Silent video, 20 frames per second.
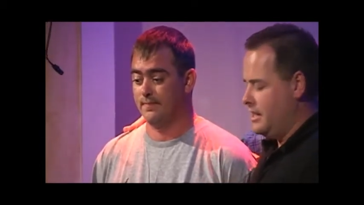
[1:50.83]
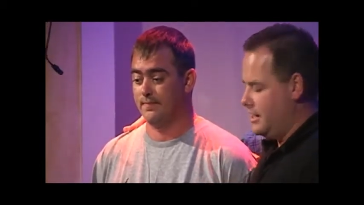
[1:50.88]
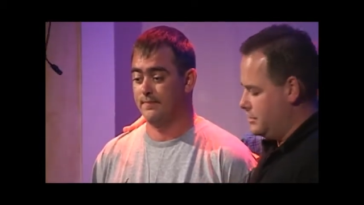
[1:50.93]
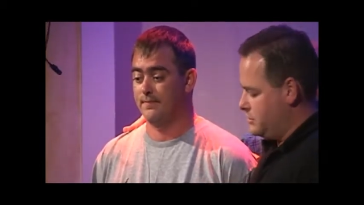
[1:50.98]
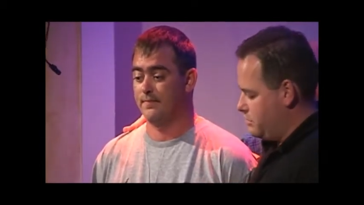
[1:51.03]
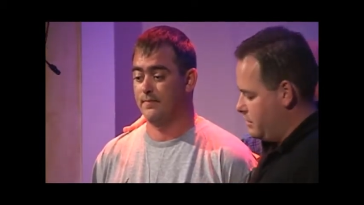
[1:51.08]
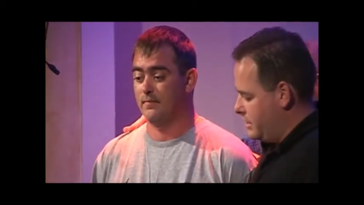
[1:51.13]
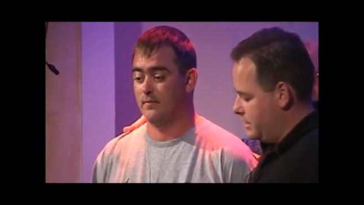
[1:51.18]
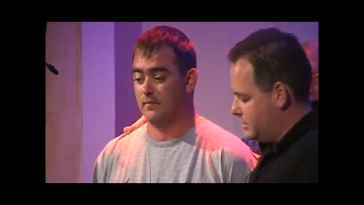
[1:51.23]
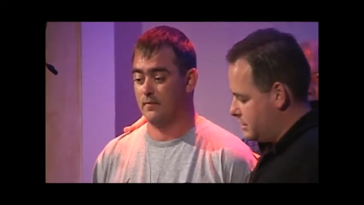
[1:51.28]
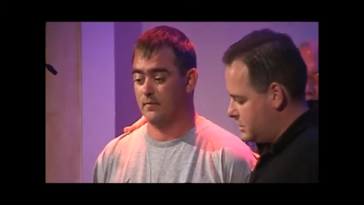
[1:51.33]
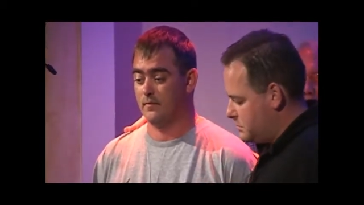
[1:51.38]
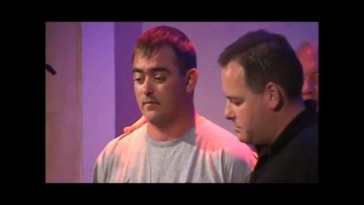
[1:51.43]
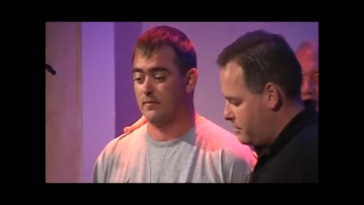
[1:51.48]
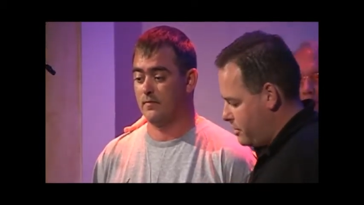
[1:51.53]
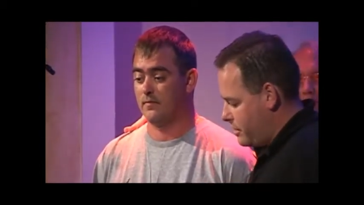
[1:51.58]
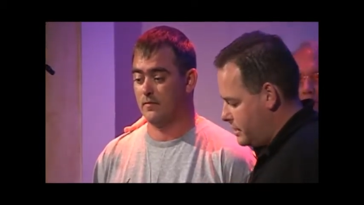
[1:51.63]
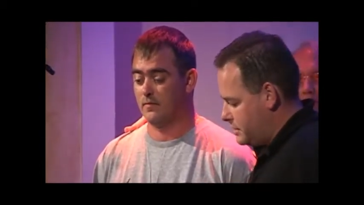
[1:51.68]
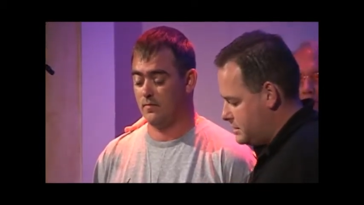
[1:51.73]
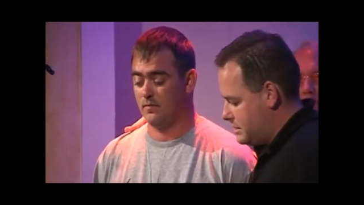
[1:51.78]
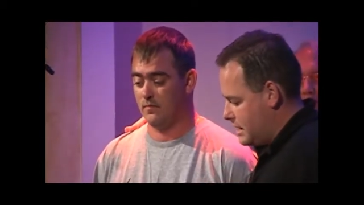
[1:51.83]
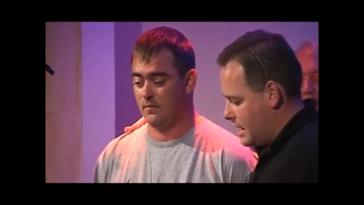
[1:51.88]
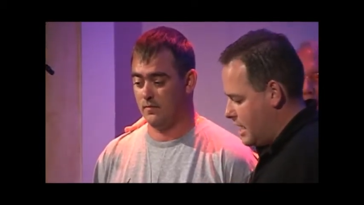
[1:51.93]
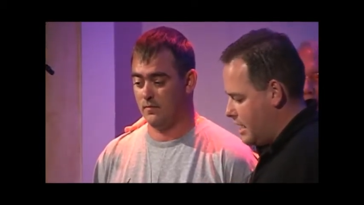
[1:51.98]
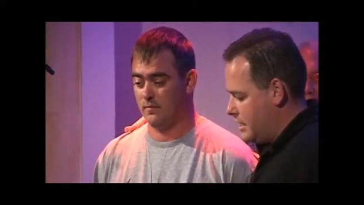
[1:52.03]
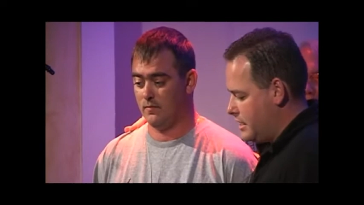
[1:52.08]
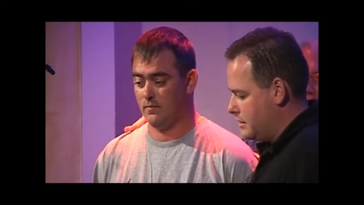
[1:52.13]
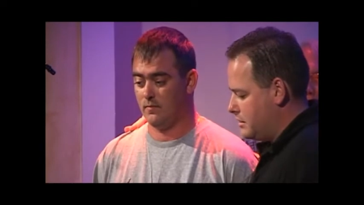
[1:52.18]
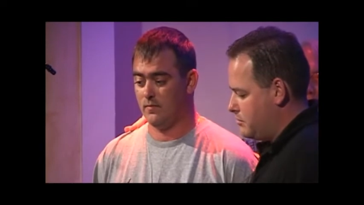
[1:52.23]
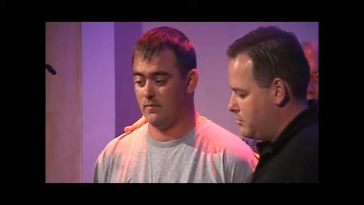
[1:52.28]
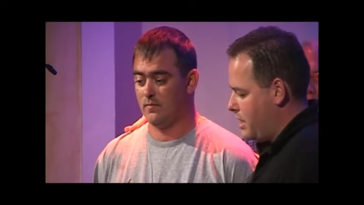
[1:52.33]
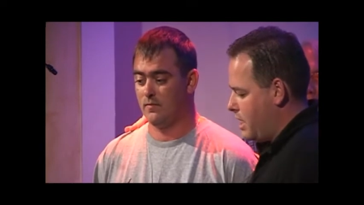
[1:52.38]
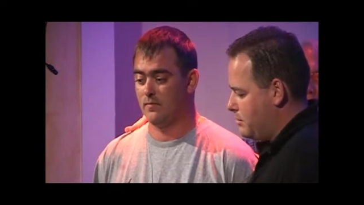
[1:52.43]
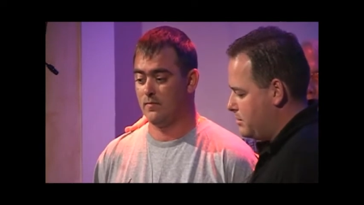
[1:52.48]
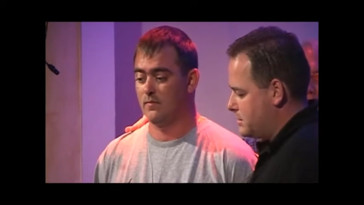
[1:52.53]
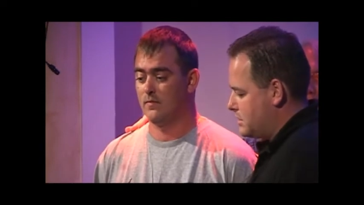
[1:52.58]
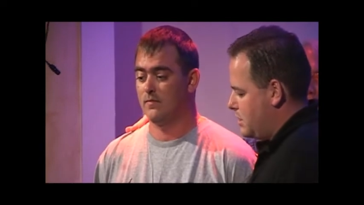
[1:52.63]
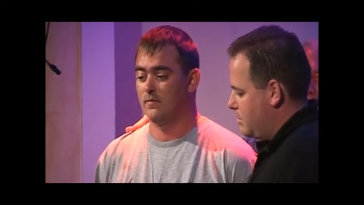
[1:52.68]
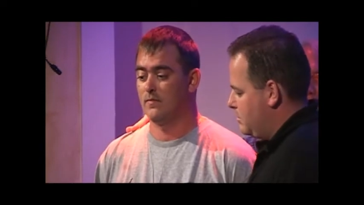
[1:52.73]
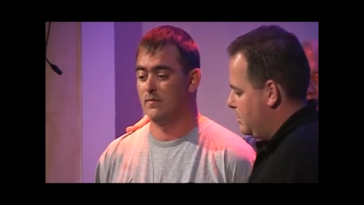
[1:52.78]
Speaker 1: So he's experienced that, and the
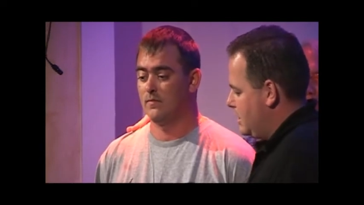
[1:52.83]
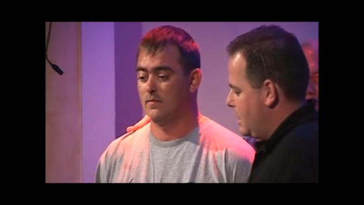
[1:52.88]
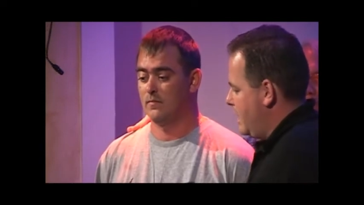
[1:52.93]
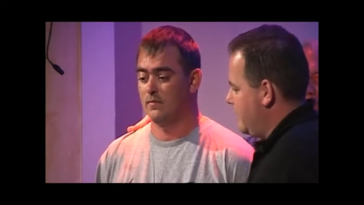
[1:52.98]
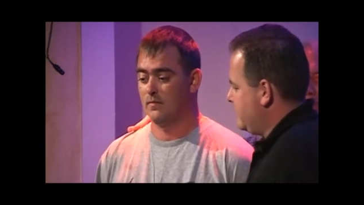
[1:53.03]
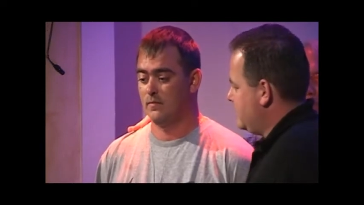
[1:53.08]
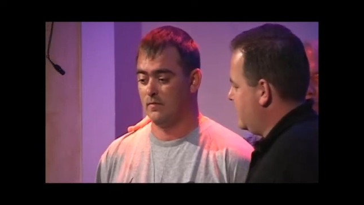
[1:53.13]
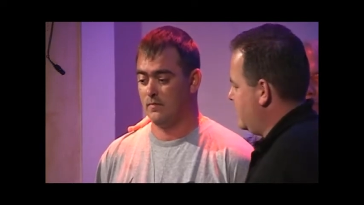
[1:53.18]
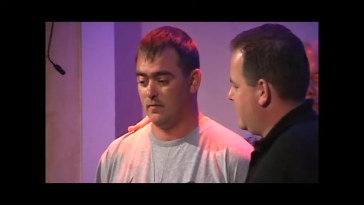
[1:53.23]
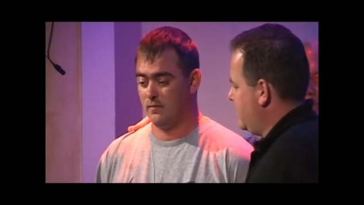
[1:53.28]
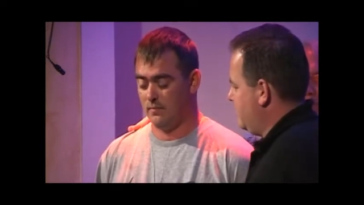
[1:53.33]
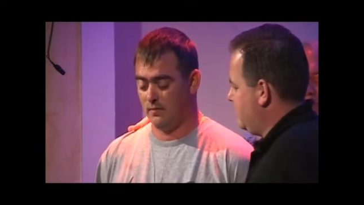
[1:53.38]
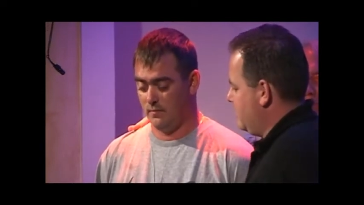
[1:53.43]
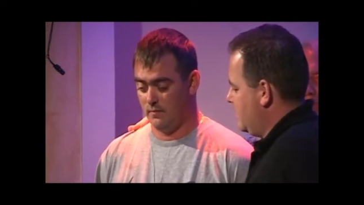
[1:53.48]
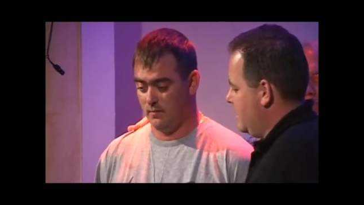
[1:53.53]
Bible's come alive to him.